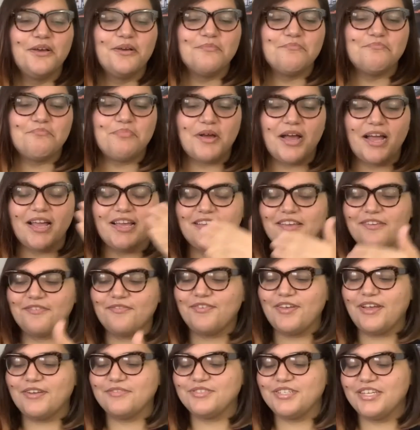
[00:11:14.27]
buying
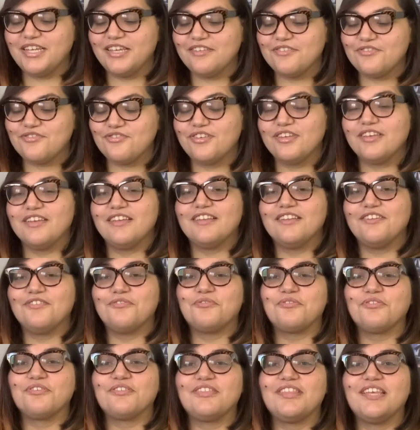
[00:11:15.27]
foundation
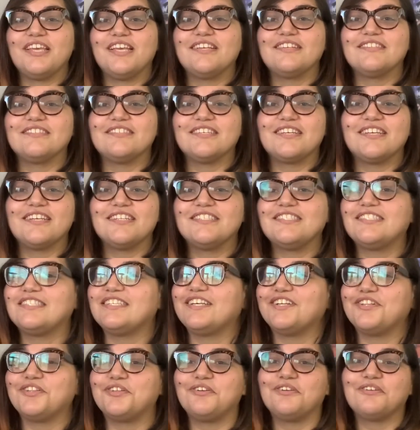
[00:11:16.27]
or things like
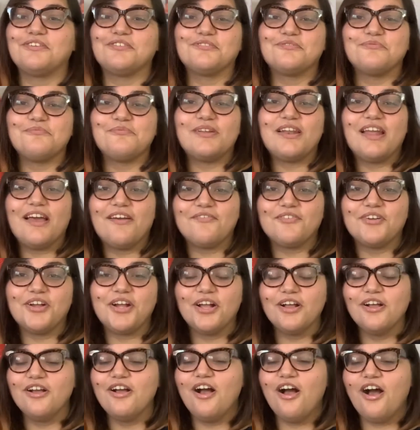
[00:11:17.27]
concealers, whatever,
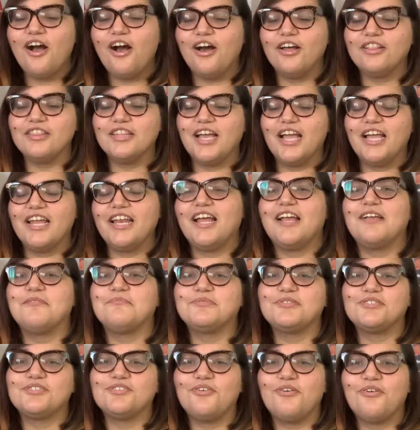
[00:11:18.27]
online, I'm
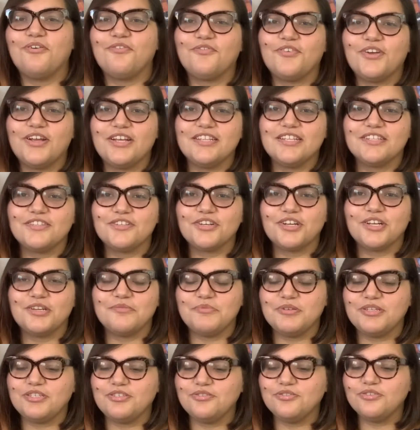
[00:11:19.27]
so afraid that they're going to
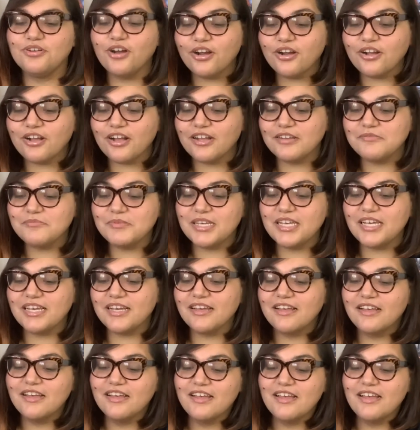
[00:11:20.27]
be too dark on me.